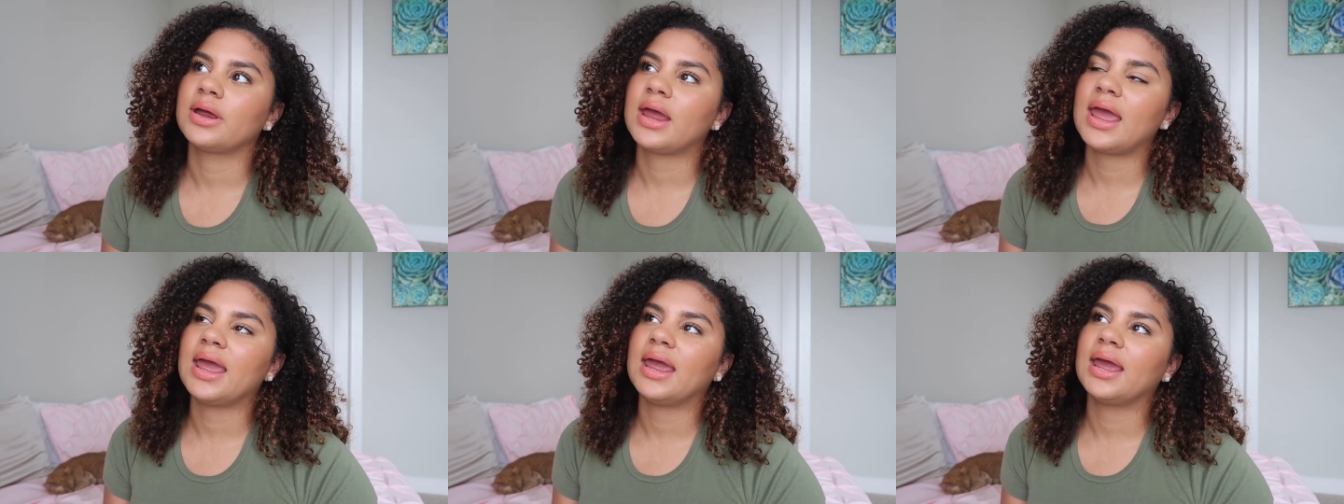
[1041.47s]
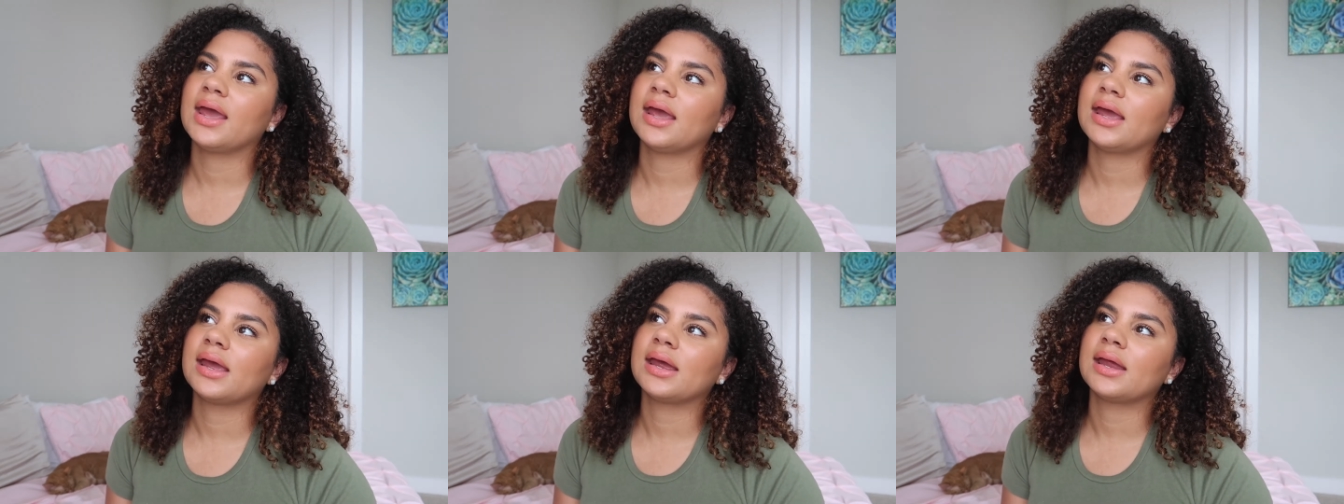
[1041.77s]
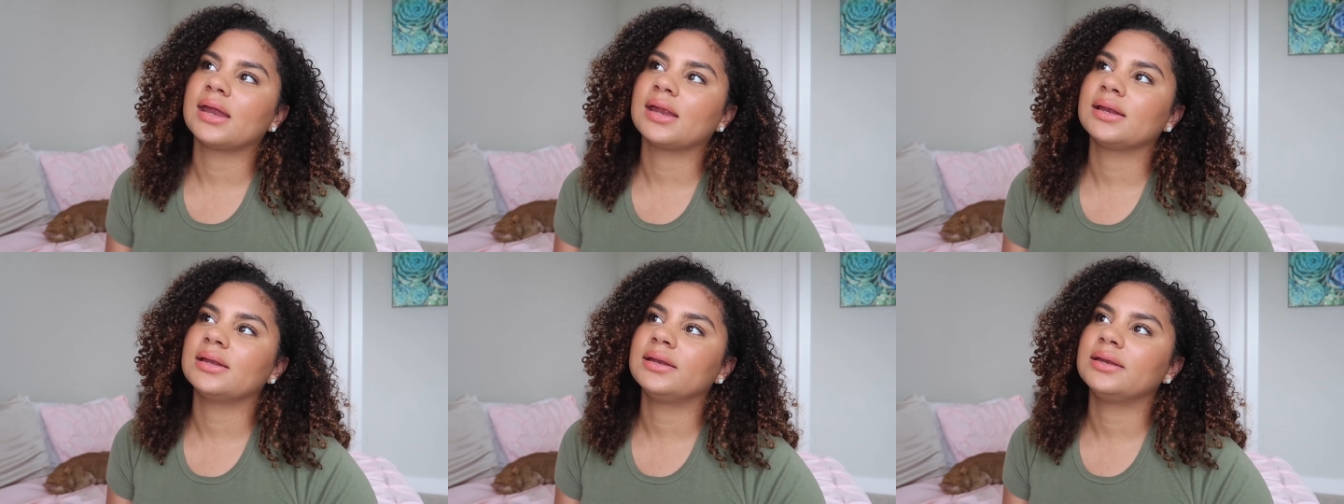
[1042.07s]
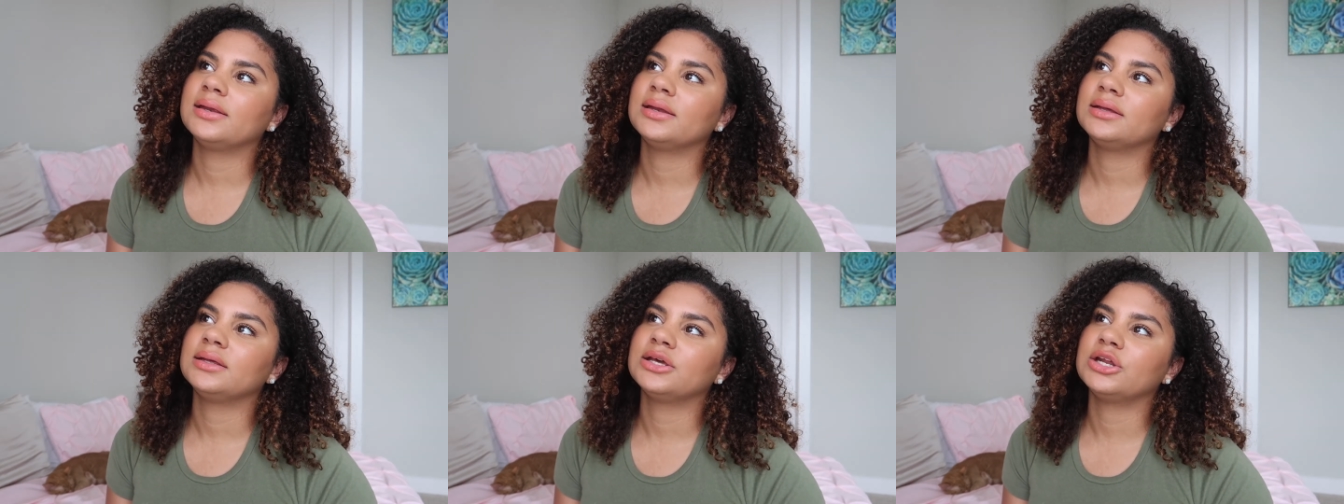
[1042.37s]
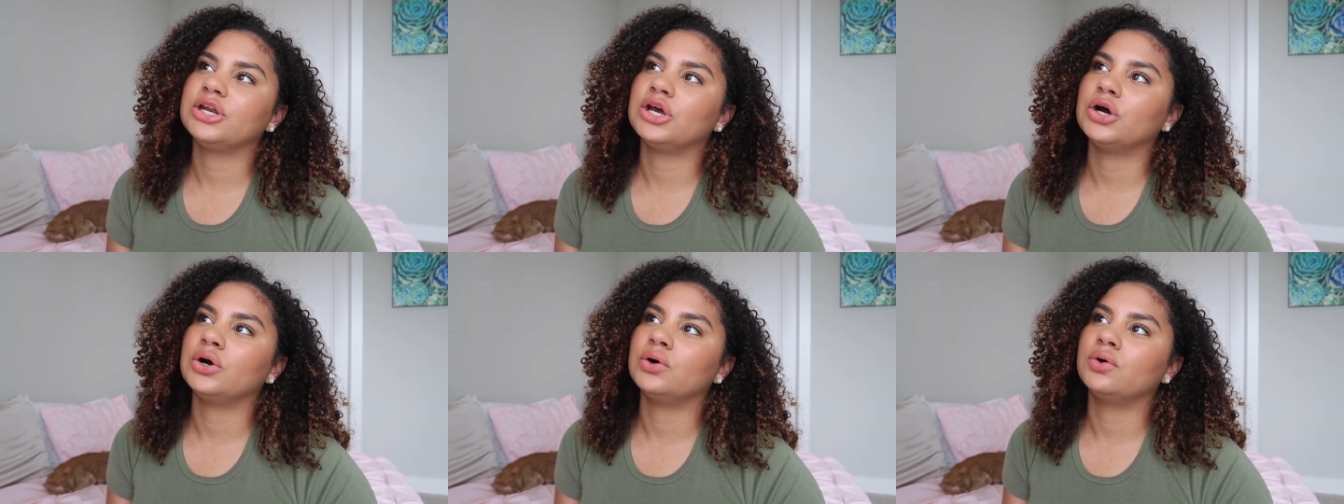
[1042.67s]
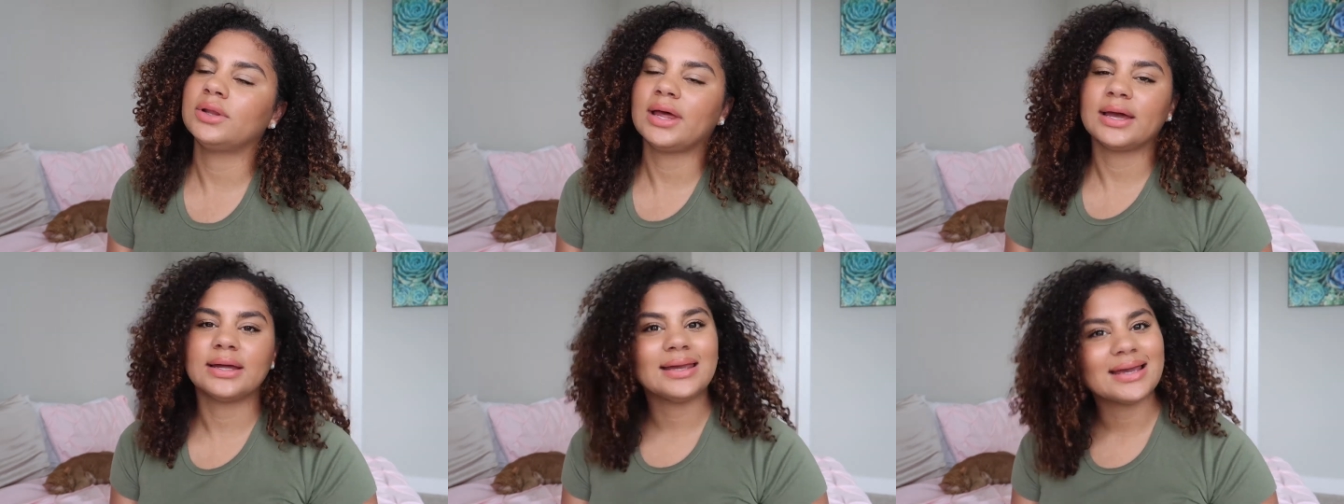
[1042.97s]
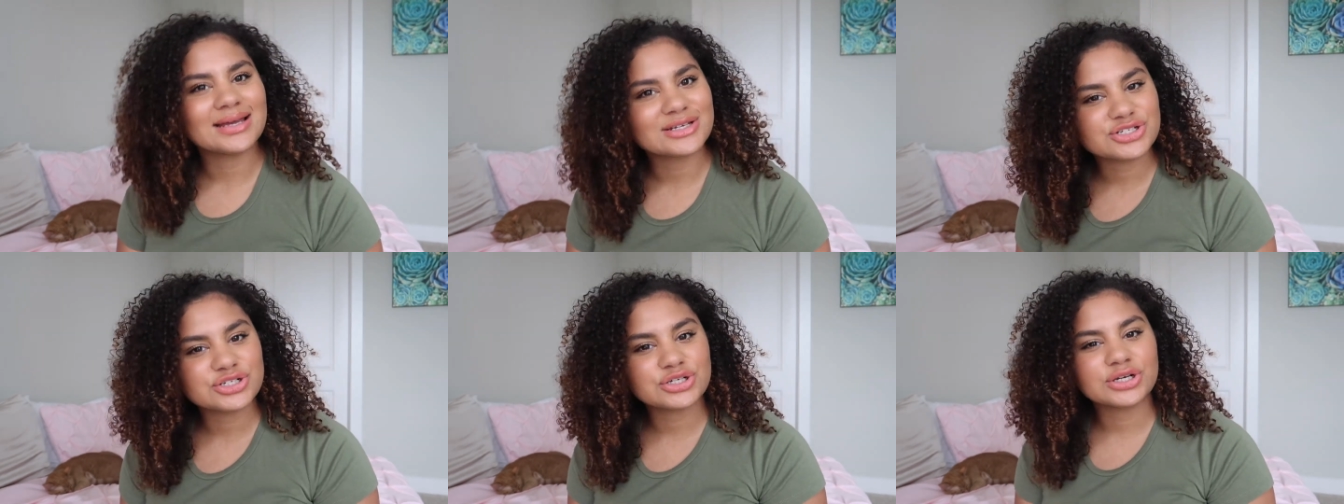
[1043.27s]
And, you know, like
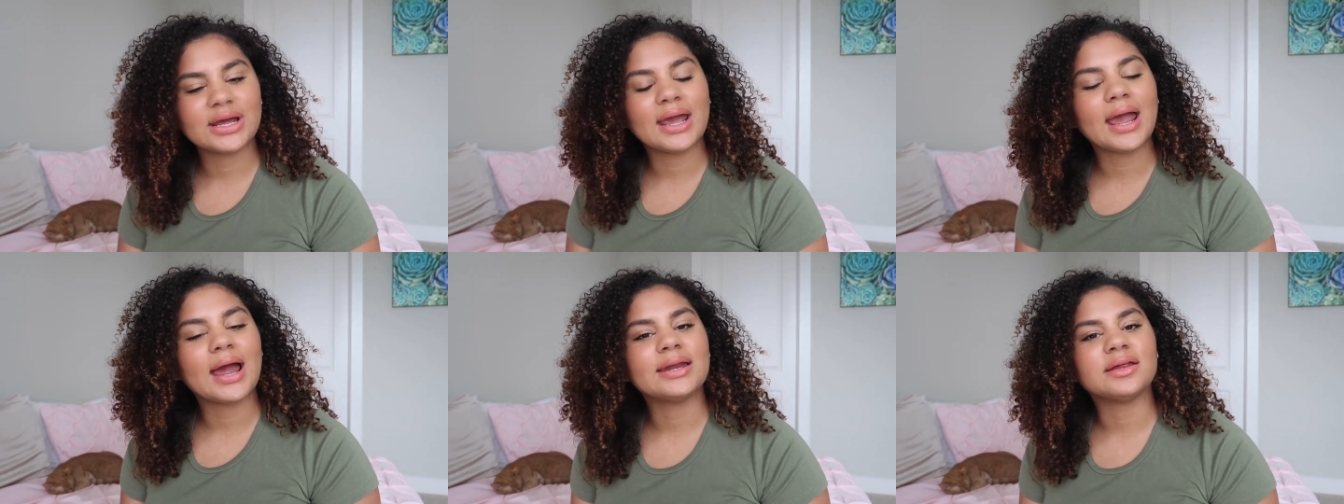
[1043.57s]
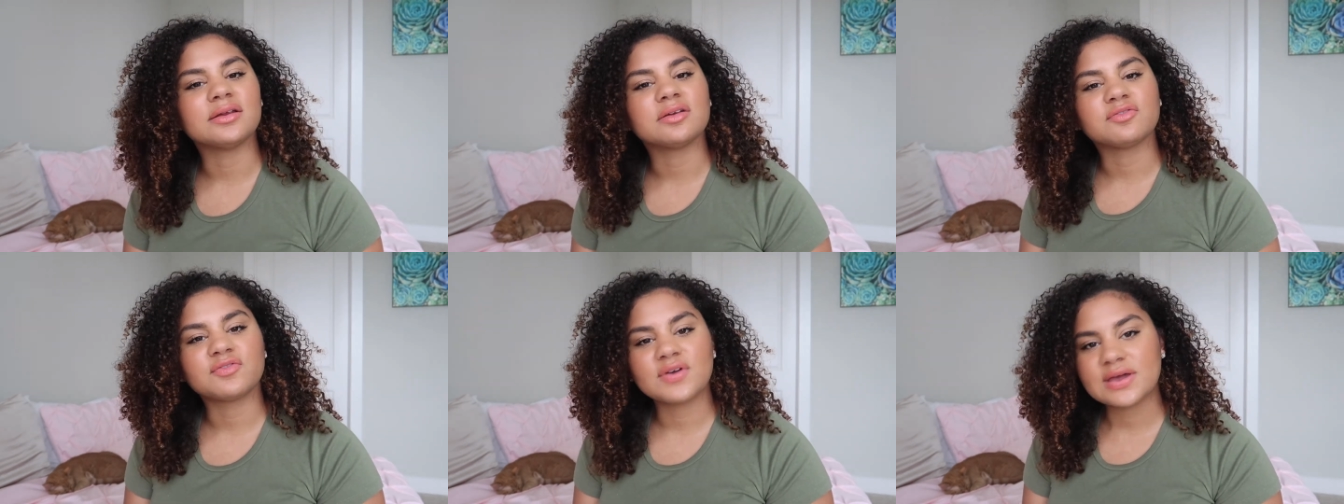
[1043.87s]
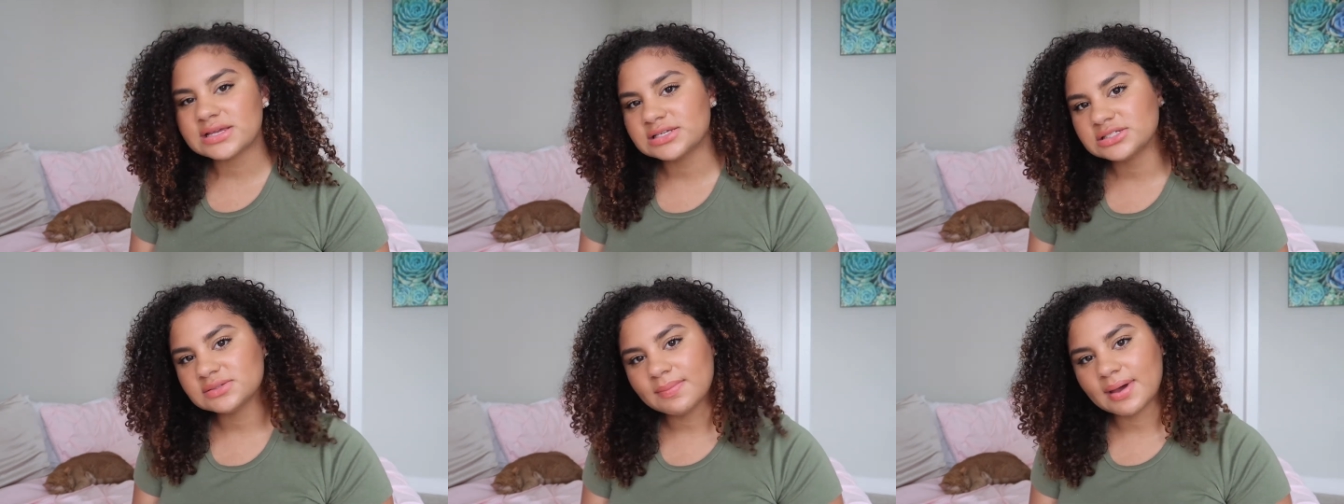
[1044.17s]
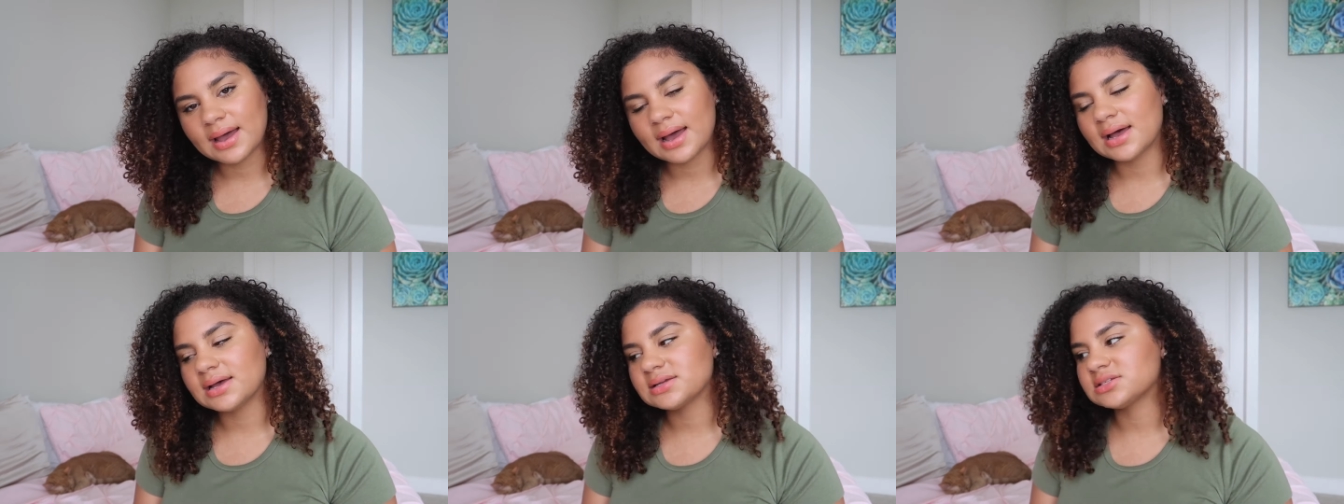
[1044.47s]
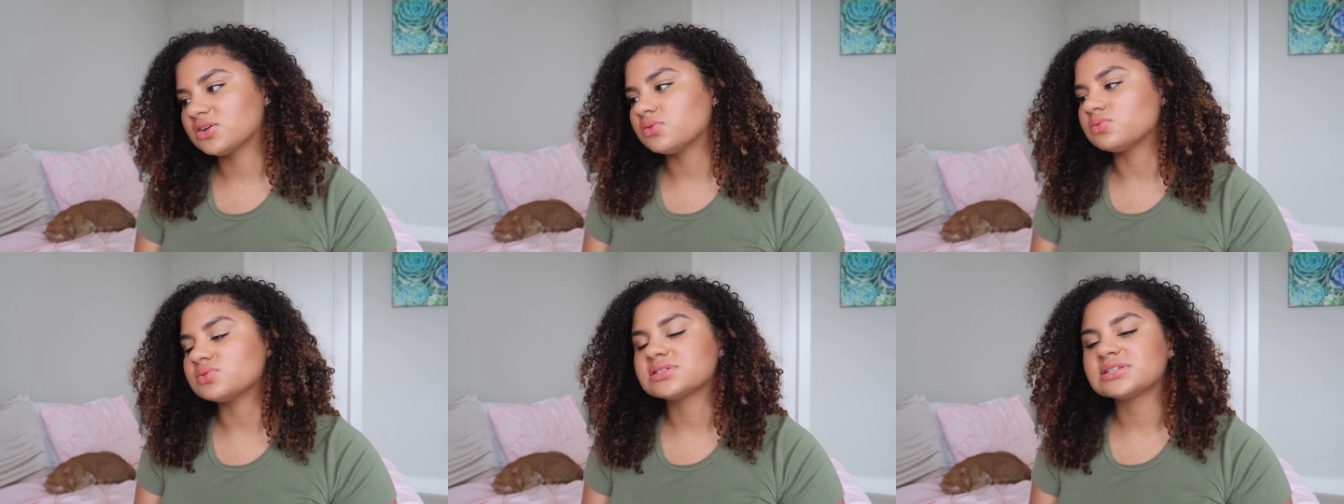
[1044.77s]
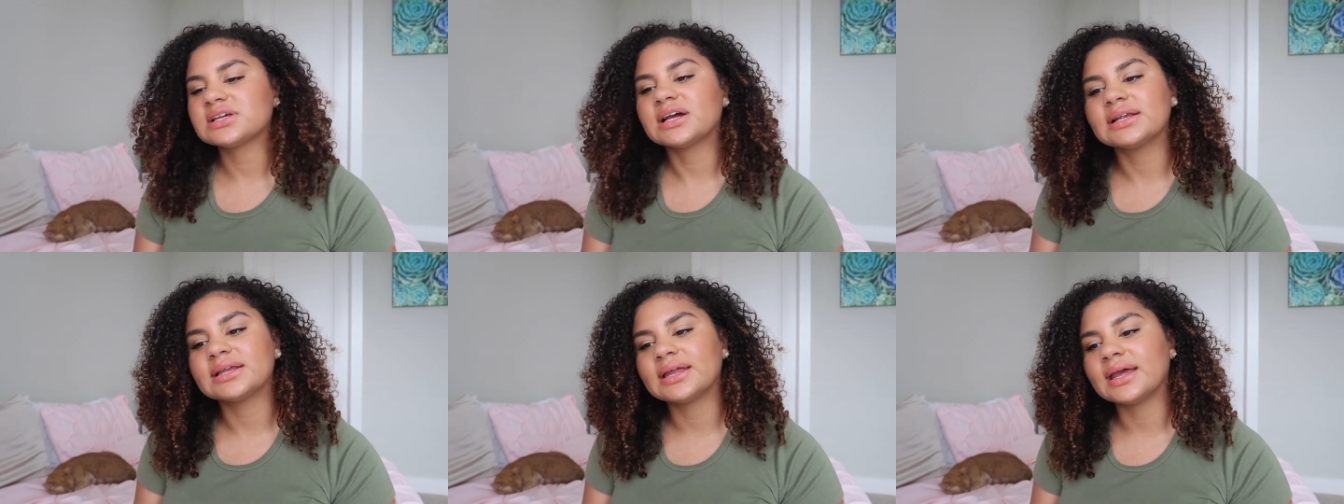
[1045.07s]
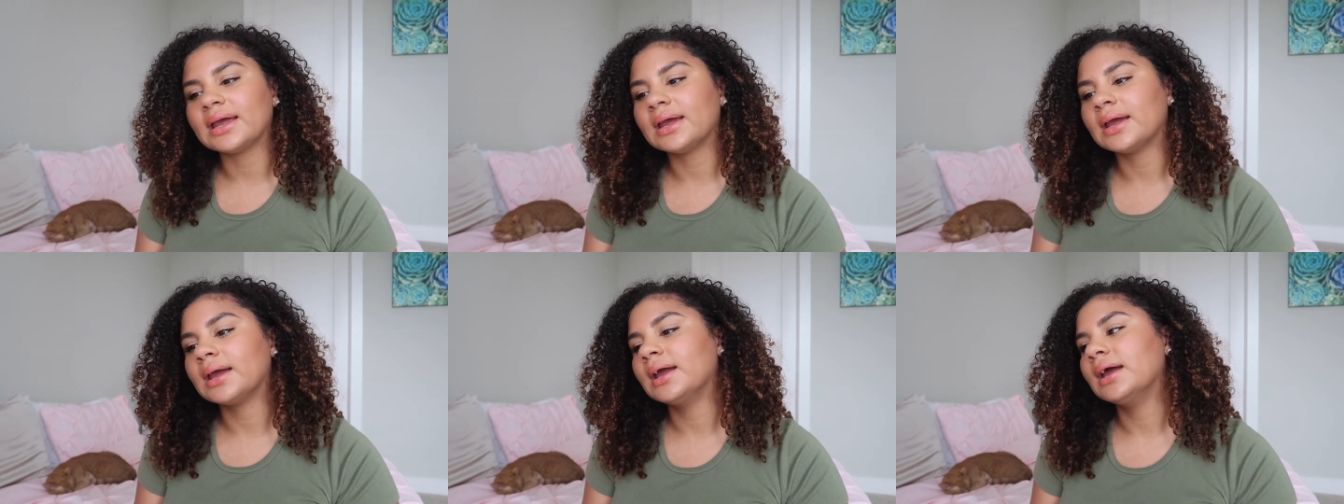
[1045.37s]
yesterday I did a face mask. It was
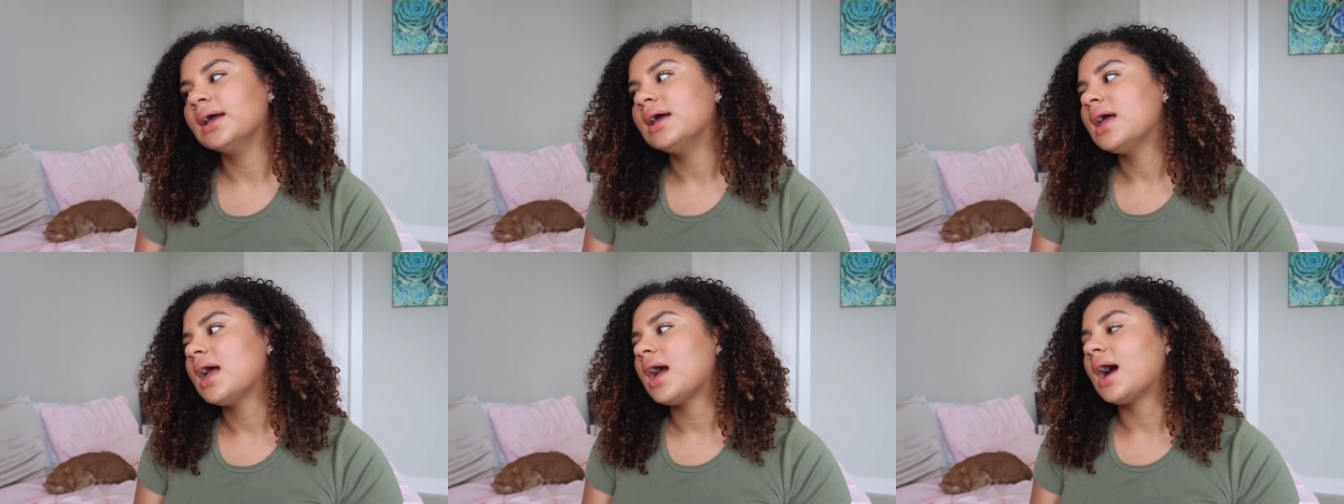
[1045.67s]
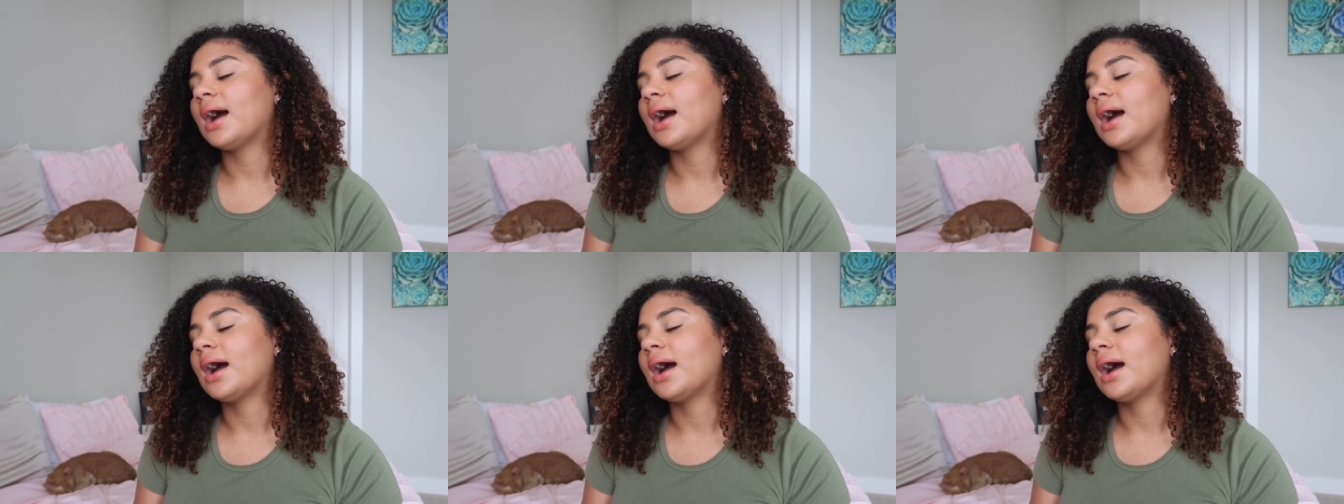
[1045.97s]
Sunday.